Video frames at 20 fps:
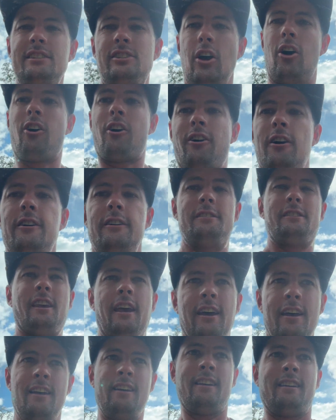yards,
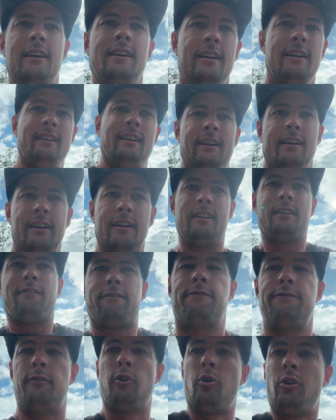
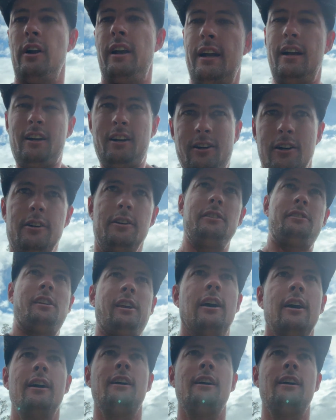4 arrows,